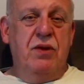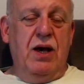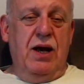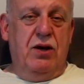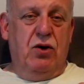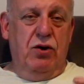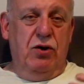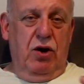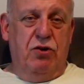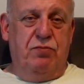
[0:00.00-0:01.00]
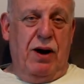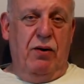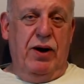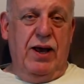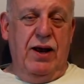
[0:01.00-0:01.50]
and lost
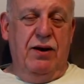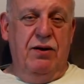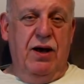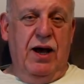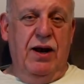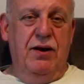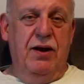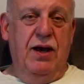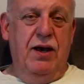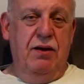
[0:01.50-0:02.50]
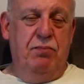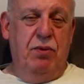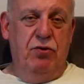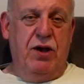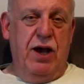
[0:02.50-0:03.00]
power again, and the
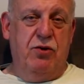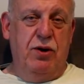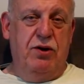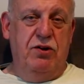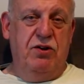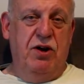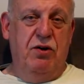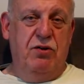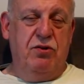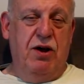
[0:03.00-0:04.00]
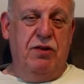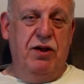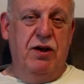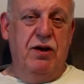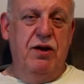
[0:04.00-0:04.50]
boost gauge went to 0, so I
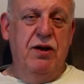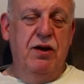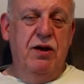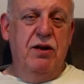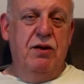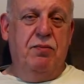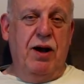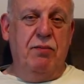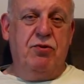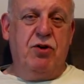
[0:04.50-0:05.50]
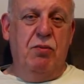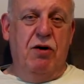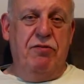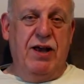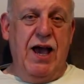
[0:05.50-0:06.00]
think the pipe's come
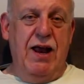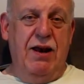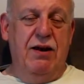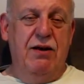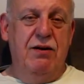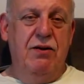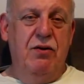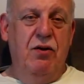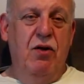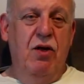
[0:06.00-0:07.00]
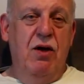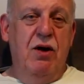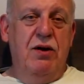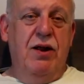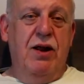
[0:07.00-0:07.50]
off again.
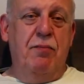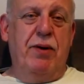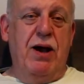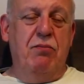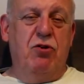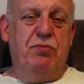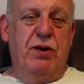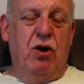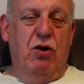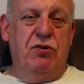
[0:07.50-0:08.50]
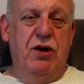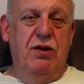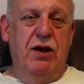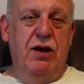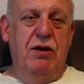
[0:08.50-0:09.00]
Now that pipe must be
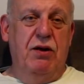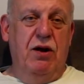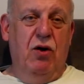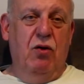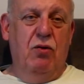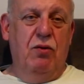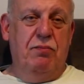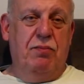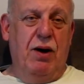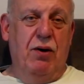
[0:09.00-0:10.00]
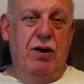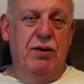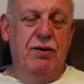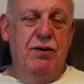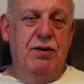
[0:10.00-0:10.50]
causing the low power,
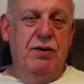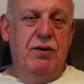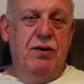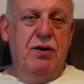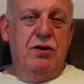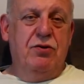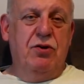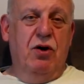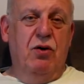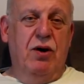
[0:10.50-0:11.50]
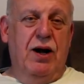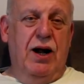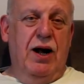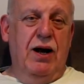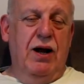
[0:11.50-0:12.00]
so
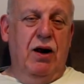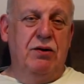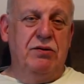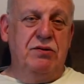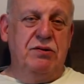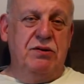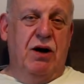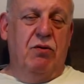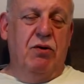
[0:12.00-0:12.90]
I'll